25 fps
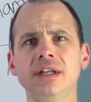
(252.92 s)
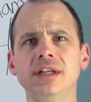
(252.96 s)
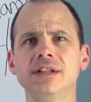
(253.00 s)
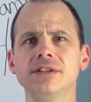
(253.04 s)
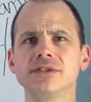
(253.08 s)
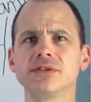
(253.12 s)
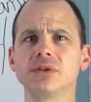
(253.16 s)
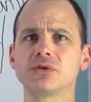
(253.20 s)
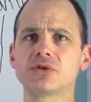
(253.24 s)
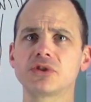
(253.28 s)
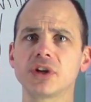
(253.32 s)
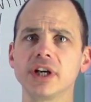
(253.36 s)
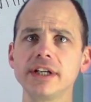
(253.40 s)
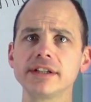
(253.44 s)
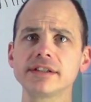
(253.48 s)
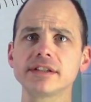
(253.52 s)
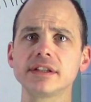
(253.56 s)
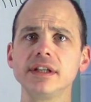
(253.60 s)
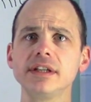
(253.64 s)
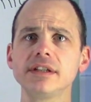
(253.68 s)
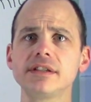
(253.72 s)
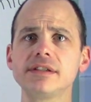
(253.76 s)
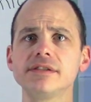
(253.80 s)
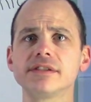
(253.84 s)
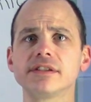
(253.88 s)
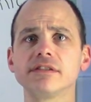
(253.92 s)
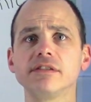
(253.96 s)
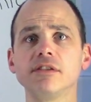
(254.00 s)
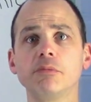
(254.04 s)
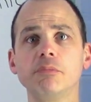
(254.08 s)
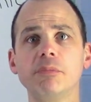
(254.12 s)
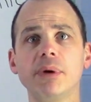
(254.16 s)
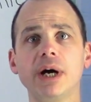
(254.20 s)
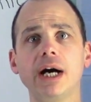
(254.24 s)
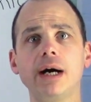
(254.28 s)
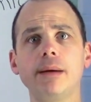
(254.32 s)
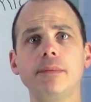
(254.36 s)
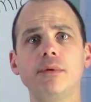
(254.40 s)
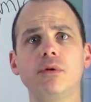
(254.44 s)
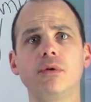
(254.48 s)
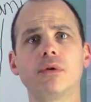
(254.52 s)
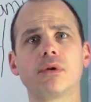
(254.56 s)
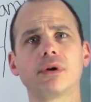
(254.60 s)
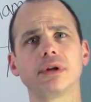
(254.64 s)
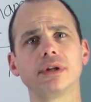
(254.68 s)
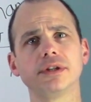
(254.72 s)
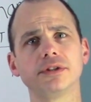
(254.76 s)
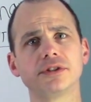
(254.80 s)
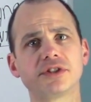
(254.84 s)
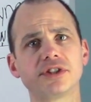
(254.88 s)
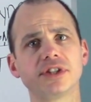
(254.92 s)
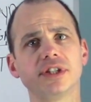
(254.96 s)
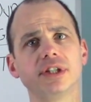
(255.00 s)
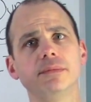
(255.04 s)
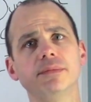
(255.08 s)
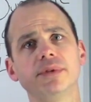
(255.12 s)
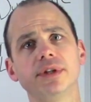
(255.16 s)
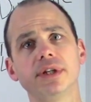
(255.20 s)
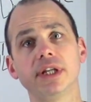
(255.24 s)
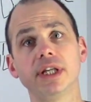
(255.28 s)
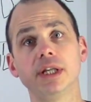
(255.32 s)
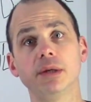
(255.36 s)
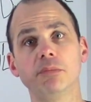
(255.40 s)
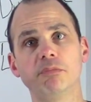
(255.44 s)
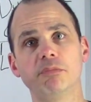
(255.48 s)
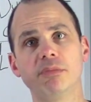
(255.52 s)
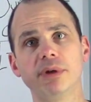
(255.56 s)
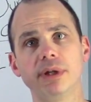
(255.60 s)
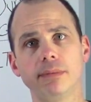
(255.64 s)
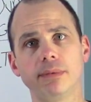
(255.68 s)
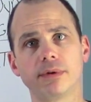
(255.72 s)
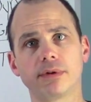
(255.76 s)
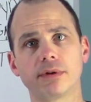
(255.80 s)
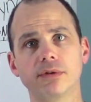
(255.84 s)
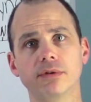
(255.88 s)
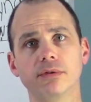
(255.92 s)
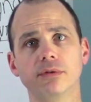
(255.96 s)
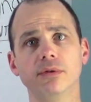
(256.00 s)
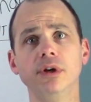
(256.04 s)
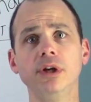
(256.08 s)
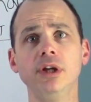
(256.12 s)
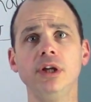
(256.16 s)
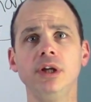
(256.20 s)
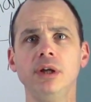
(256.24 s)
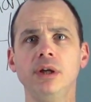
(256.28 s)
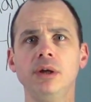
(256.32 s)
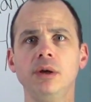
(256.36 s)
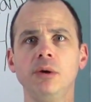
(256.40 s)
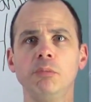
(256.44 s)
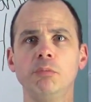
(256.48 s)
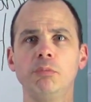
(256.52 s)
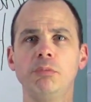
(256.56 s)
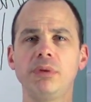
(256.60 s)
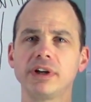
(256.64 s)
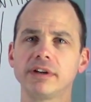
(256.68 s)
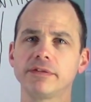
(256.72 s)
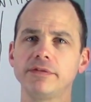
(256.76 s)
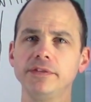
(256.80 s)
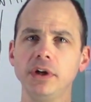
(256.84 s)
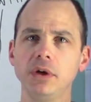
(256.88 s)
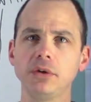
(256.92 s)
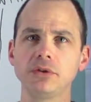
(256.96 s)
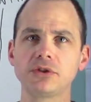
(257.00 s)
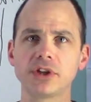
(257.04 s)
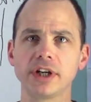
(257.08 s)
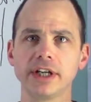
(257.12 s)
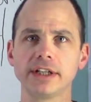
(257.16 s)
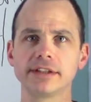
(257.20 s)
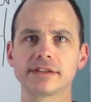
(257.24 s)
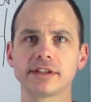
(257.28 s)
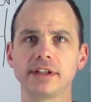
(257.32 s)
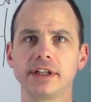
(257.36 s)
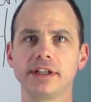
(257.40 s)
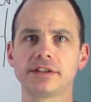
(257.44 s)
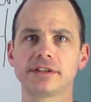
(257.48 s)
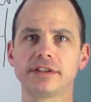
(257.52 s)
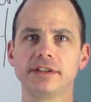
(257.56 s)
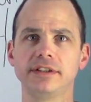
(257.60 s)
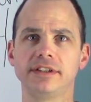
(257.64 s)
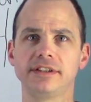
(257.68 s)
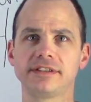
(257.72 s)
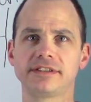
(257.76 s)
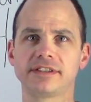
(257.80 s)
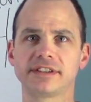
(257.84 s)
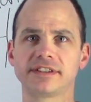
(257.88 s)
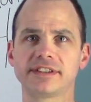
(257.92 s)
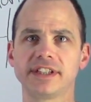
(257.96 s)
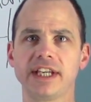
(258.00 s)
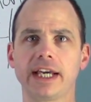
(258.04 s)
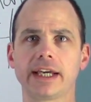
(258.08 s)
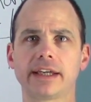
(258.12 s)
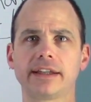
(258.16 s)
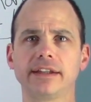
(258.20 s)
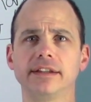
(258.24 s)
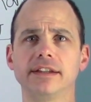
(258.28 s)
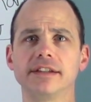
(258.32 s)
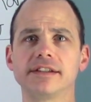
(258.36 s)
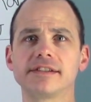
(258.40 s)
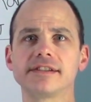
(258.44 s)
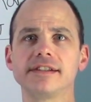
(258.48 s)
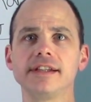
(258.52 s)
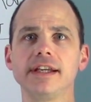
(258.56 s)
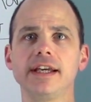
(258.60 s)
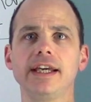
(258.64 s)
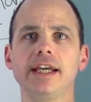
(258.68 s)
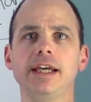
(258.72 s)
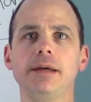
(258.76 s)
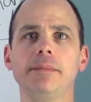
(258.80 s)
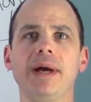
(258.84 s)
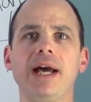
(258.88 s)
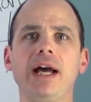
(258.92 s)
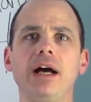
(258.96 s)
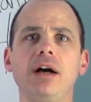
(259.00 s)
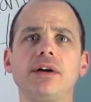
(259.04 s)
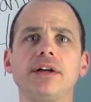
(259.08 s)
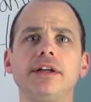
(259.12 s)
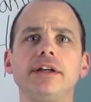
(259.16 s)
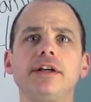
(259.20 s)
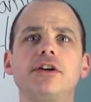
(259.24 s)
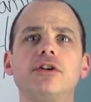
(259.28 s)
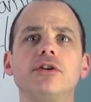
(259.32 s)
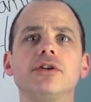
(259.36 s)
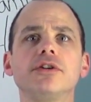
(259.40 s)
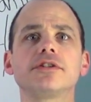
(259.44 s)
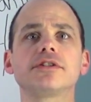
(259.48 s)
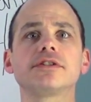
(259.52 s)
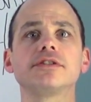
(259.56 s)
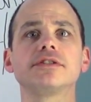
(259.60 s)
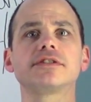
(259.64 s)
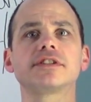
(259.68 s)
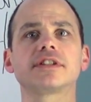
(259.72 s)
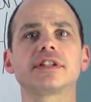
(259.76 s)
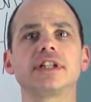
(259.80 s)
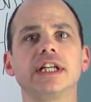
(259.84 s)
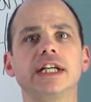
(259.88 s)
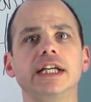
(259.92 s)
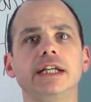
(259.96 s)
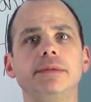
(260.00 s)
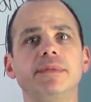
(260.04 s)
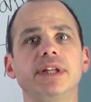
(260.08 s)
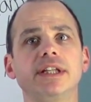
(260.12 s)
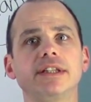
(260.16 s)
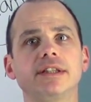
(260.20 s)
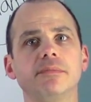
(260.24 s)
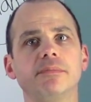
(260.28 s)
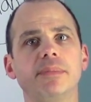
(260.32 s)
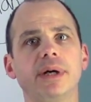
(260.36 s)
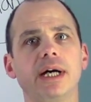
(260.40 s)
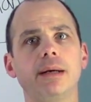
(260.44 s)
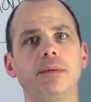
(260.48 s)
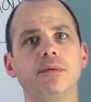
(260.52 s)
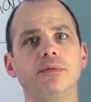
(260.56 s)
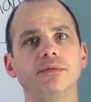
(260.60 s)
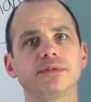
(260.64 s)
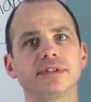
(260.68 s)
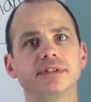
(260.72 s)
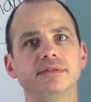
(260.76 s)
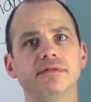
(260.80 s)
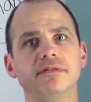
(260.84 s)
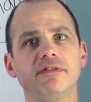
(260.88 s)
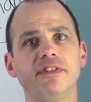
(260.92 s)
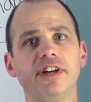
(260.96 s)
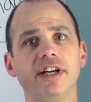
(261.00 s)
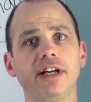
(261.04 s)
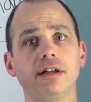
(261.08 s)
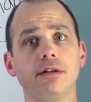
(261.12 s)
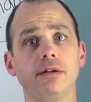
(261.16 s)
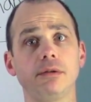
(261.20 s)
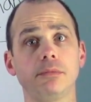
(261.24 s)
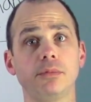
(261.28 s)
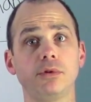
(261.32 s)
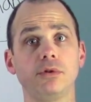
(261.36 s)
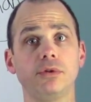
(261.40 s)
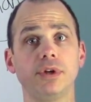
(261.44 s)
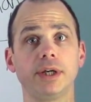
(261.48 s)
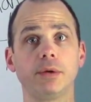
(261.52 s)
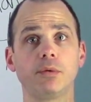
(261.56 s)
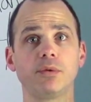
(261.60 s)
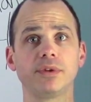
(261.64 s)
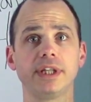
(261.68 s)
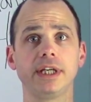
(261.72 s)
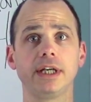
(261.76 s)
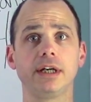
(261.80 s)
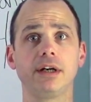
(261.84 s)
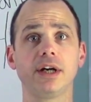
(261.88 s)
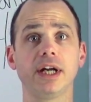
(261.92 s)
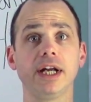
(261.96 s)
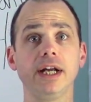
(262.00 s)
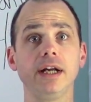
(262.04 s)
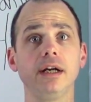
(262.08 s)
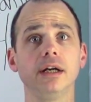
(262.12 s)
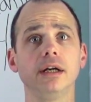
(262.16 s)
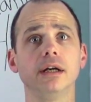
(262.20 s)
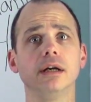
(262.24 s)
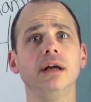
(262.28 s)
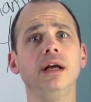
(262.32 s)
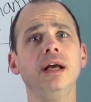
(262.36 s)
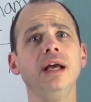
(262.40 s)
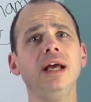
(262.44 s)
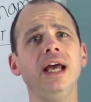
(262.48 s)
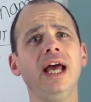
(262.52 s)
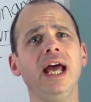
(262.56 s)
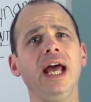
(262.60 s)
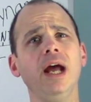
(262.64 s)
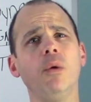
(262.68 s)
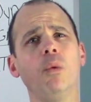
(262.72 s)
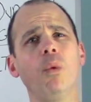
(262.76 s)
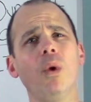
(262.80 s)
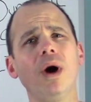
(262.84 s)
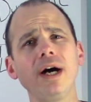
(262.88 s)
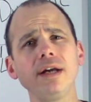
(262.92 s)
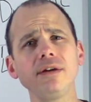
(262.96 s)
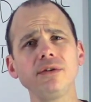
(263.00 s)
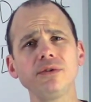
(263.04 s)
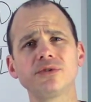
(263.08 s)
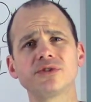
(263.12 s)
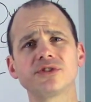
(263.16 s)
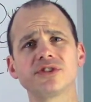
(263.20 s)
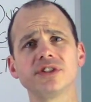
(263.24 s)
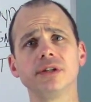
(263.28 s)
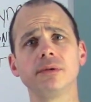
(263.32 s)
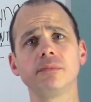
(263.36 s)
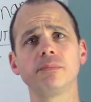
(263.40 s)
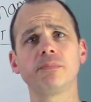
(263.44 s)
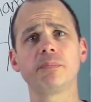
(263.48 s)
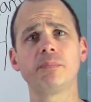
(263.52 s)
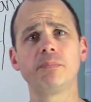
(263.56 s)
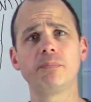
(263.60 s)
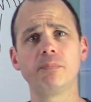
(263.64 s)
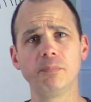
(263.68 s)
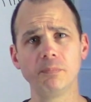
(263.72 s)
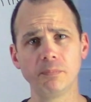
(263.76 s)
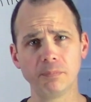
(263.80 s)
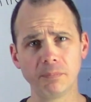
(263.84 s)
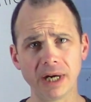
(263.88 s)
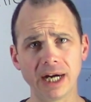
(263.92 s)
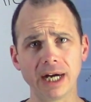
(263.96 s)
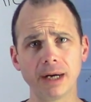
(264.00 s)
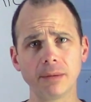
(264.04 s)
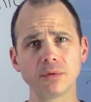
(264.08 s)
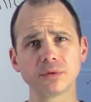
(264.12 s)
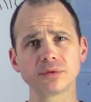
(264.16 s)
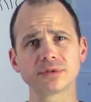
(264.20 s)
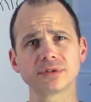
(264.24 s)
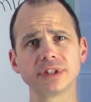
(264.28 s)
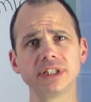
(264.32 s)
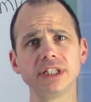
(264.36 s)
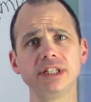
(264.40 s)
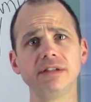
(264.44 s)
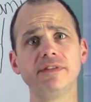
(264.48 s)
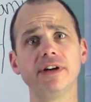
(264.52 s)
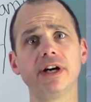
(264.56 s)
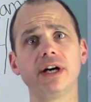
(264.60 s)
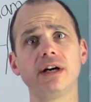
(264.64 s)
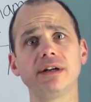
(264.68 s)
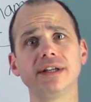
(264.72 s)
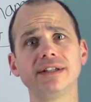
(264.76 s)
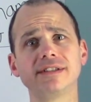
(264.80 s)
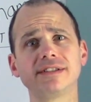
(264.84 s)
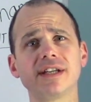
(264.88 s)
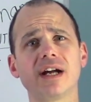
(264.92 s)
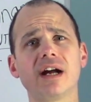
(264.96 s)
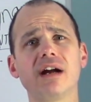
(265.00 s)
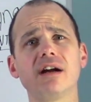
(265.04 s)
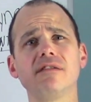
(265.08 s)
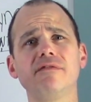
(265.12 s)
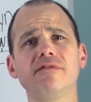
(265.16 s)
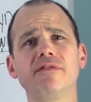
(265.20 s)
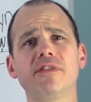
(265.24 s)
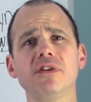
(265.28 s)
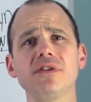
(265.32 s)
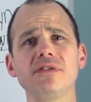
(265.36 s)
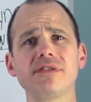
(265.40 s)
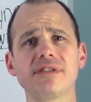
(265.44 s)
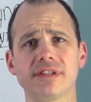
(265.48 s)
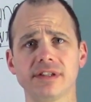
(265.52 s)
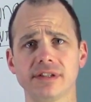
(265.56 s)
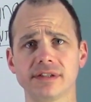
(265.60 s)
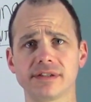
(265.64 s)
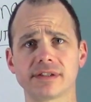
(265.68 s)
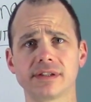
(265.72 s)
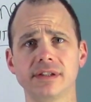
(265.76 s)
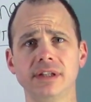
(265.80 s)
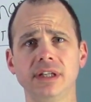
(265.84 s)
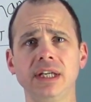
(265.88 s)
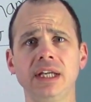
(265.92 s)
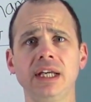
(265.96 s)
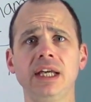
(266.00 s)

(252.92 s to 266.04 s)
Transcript: So translations of the Bible are legitimate and biblical, but if no translation is exactly the same, how can Christians claim that the Bible is infallible and without error? And why do some Bibles leave out entire verses?